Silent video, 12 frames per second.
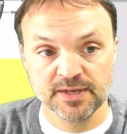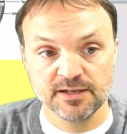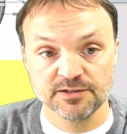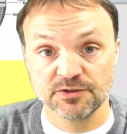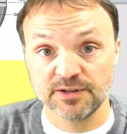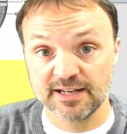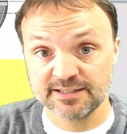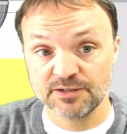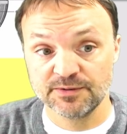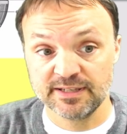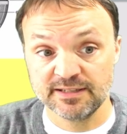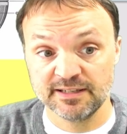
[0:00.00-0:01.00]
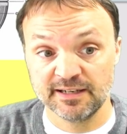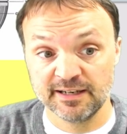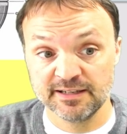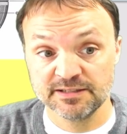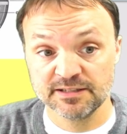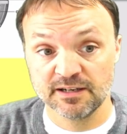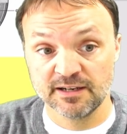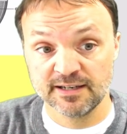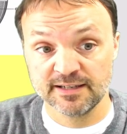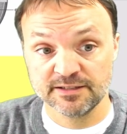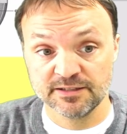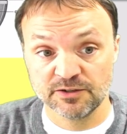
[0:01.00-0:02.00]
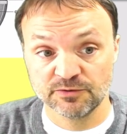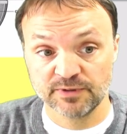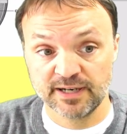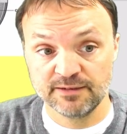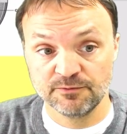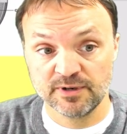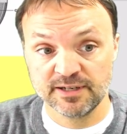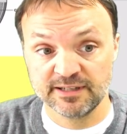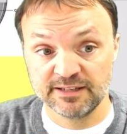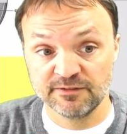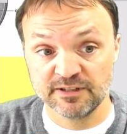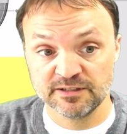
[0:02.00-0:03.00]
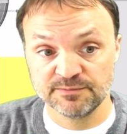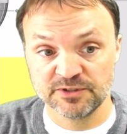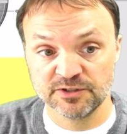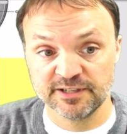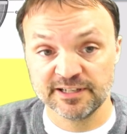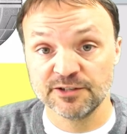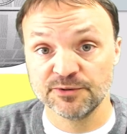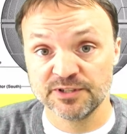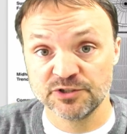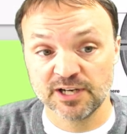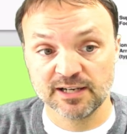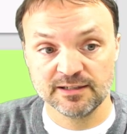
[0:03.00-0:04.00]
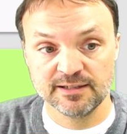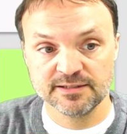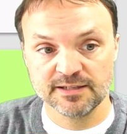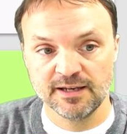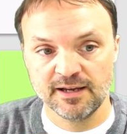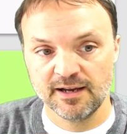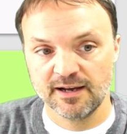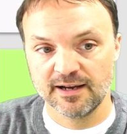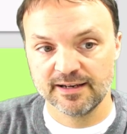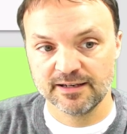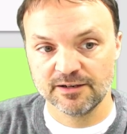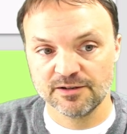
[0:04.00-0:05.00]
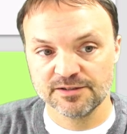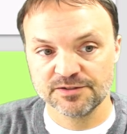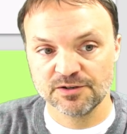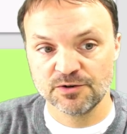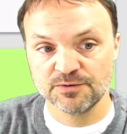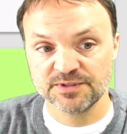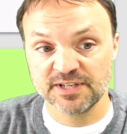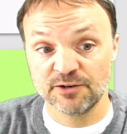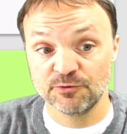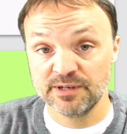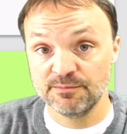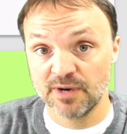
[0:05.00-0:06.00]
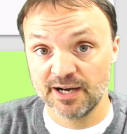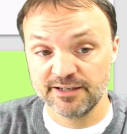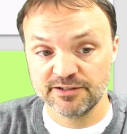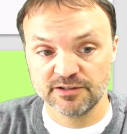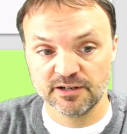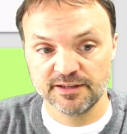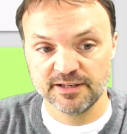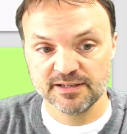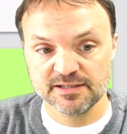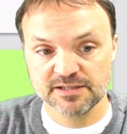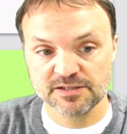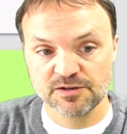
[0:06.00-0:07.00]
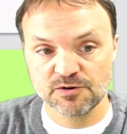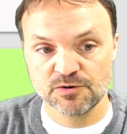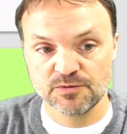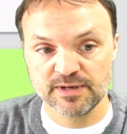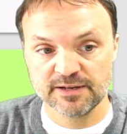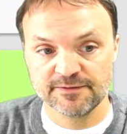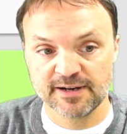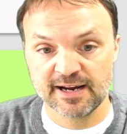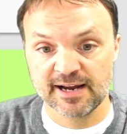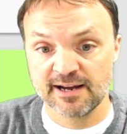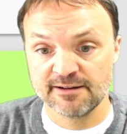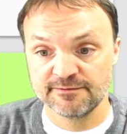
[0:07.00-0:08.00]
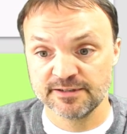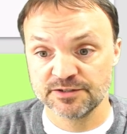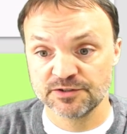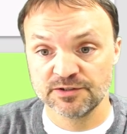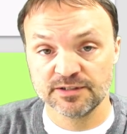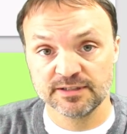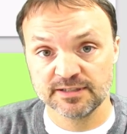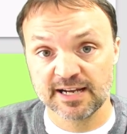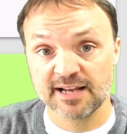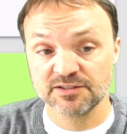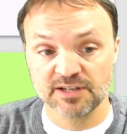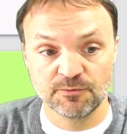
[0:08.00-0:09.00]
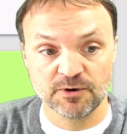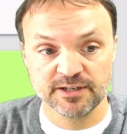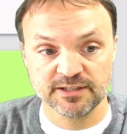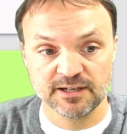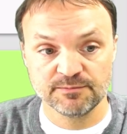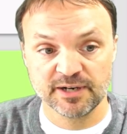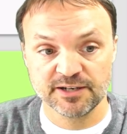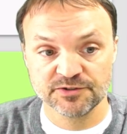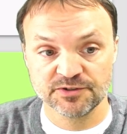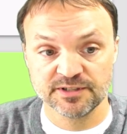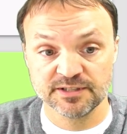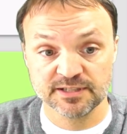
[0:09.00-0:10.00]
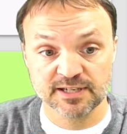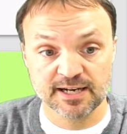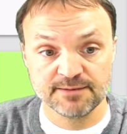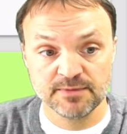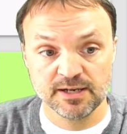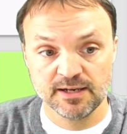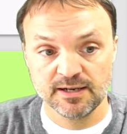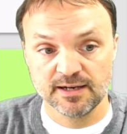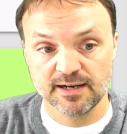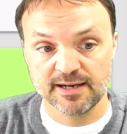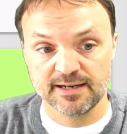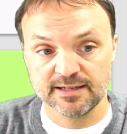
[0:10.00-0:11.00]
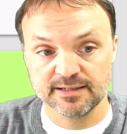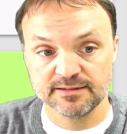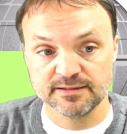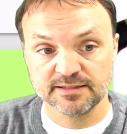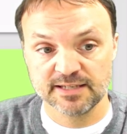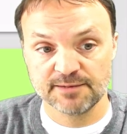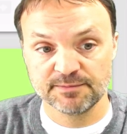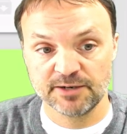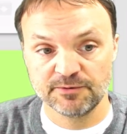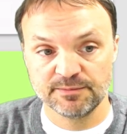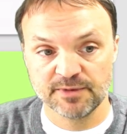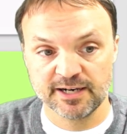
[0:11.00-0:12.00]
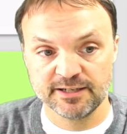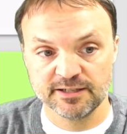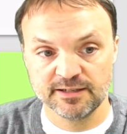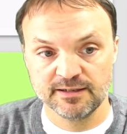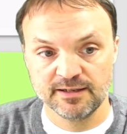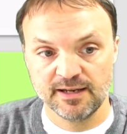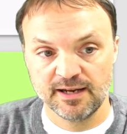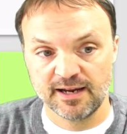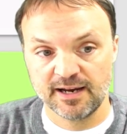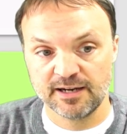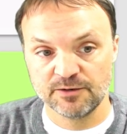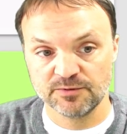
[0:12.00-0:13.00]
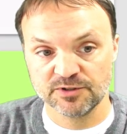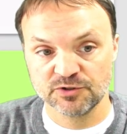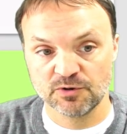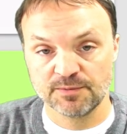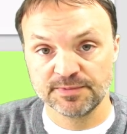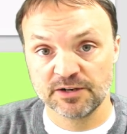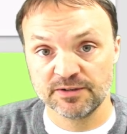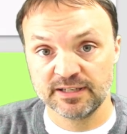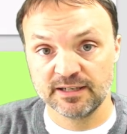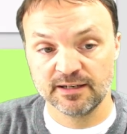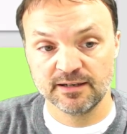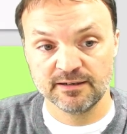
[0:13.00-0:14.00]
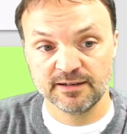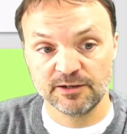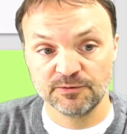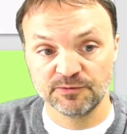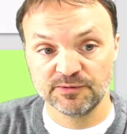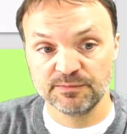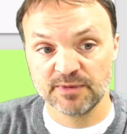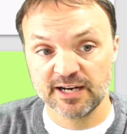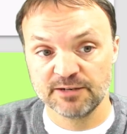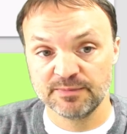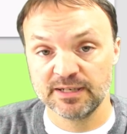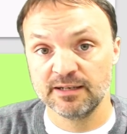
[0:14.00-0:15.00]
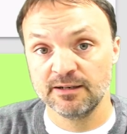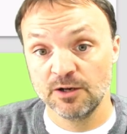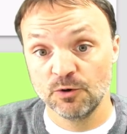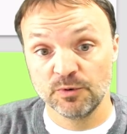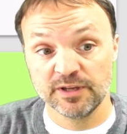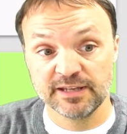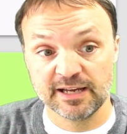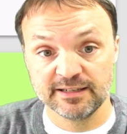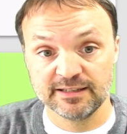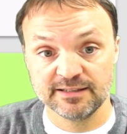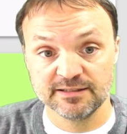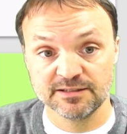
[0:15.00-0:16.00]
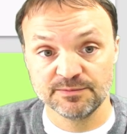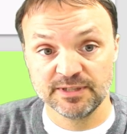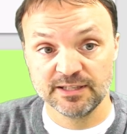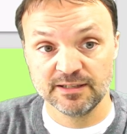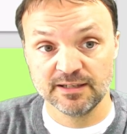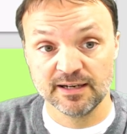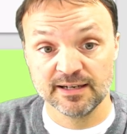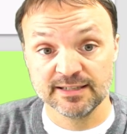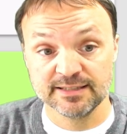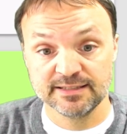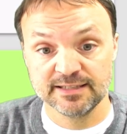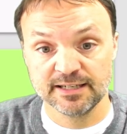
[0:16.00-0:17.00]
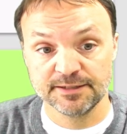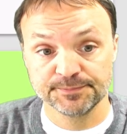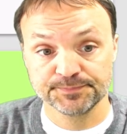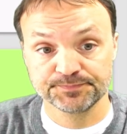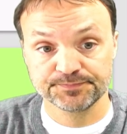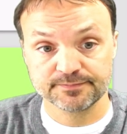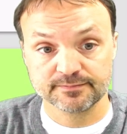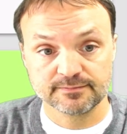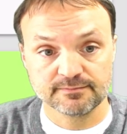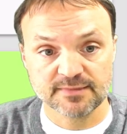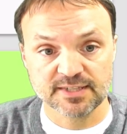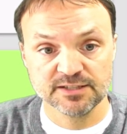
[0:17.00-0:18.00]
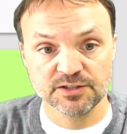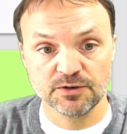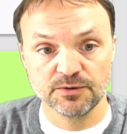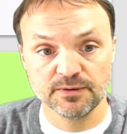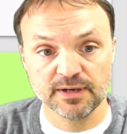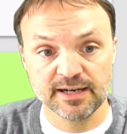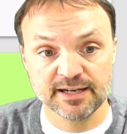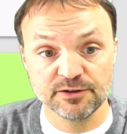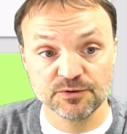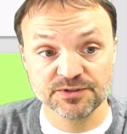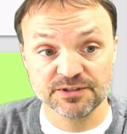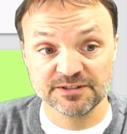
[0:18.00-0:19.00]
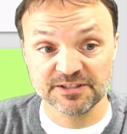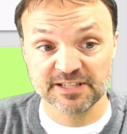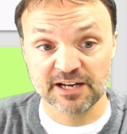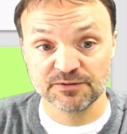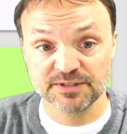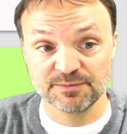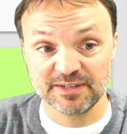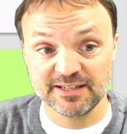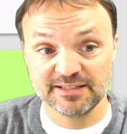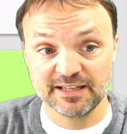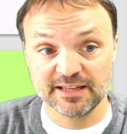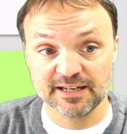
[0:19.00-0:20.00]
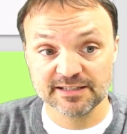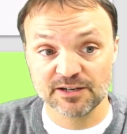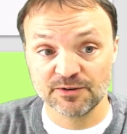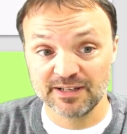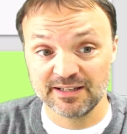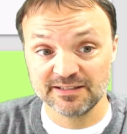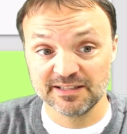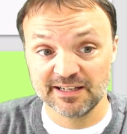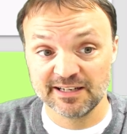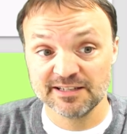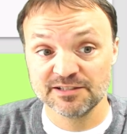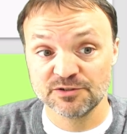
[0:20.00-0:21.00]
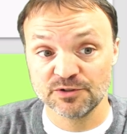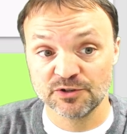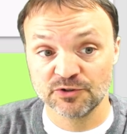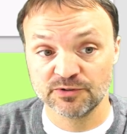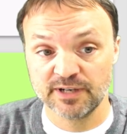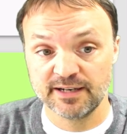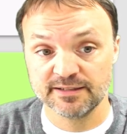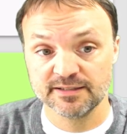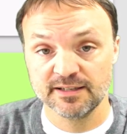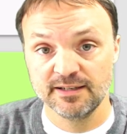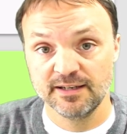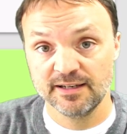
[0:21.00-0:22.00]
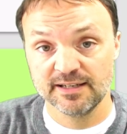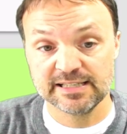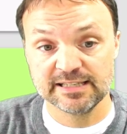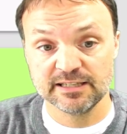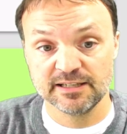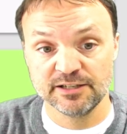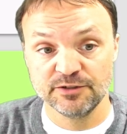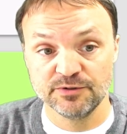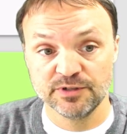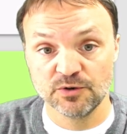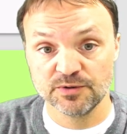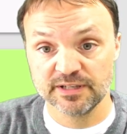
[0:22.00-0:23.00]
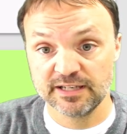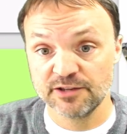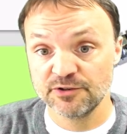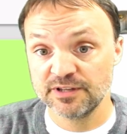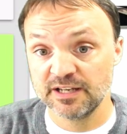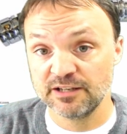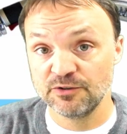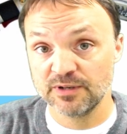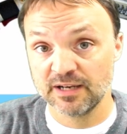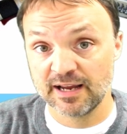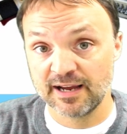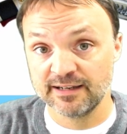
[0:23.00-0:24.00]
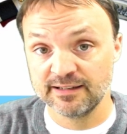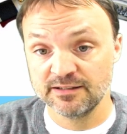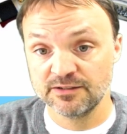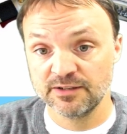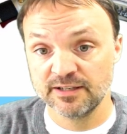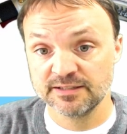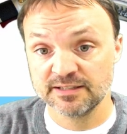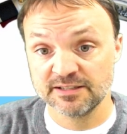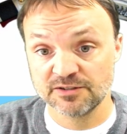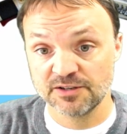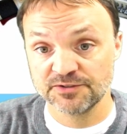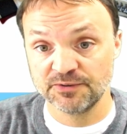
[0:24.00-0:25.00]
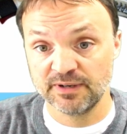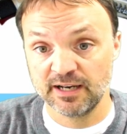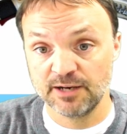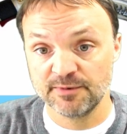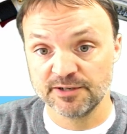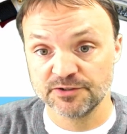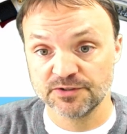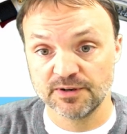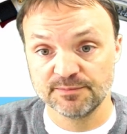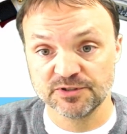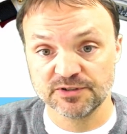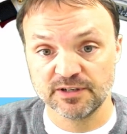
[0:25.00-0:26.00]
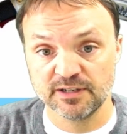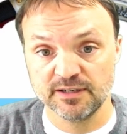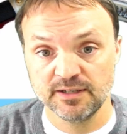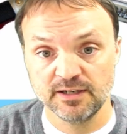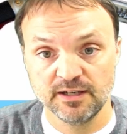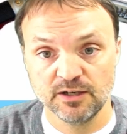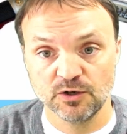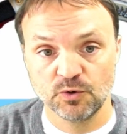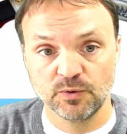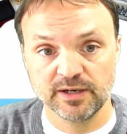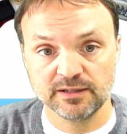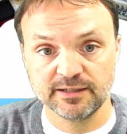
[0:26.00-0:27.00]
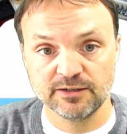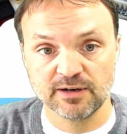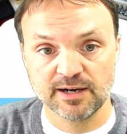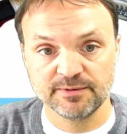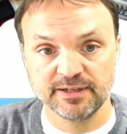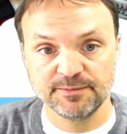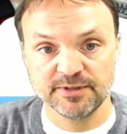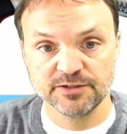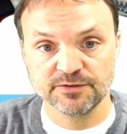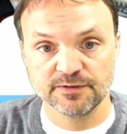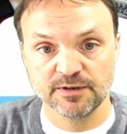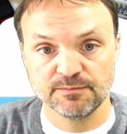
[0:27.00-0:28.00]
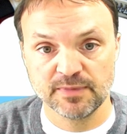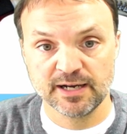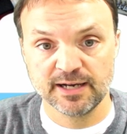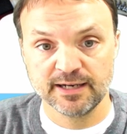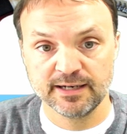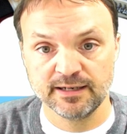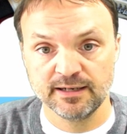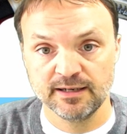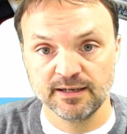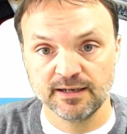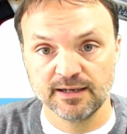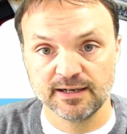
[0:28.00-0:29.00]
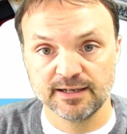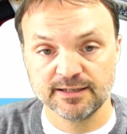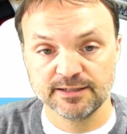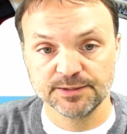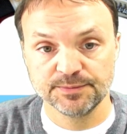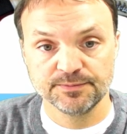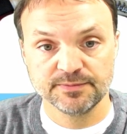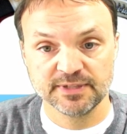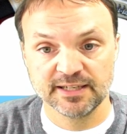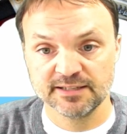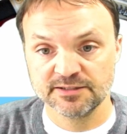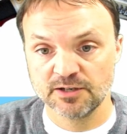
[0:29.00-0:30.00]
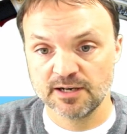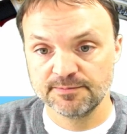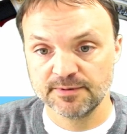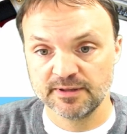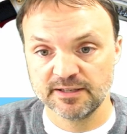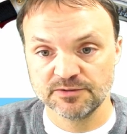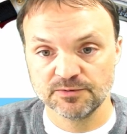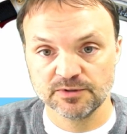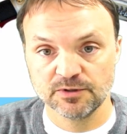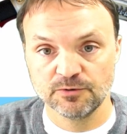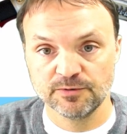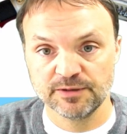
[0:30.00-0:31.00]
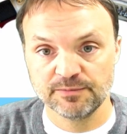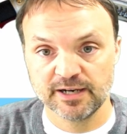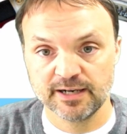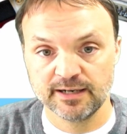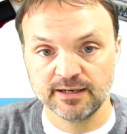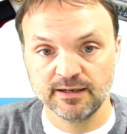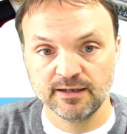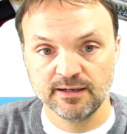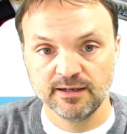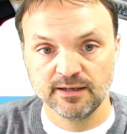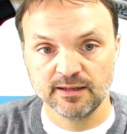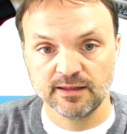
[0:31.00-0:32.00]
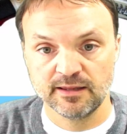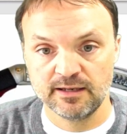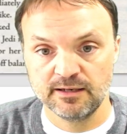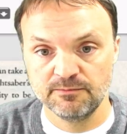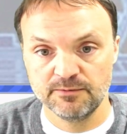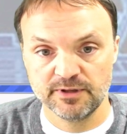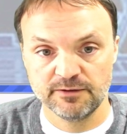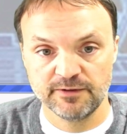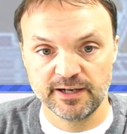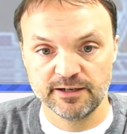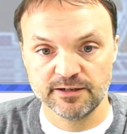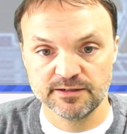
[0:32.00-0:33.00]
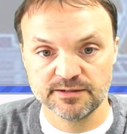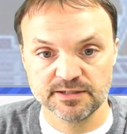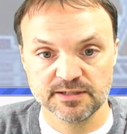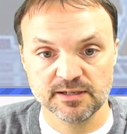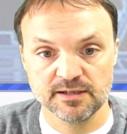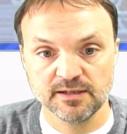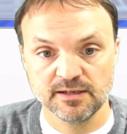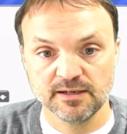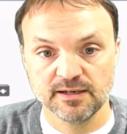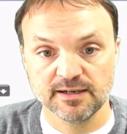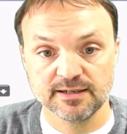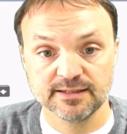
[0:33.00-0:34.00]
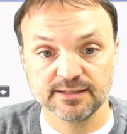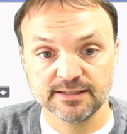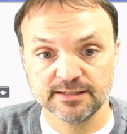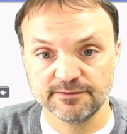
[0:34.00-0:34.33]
So that's how easy it is uh, to create one, even to turn it into a checklist. I can also set a reminder on this. So if I have a certain task I want done by a certain time, I can set my reminder and it will show up down here and it will remind me when that needs to be uh, done. So uh, those are just how some easy things, how easy it is to create uh, a new note. The other thing you can add into this is also an image. So I'm just going to quickly grab an image from my uh, desktop, and this will go with my theme with Vader's uh,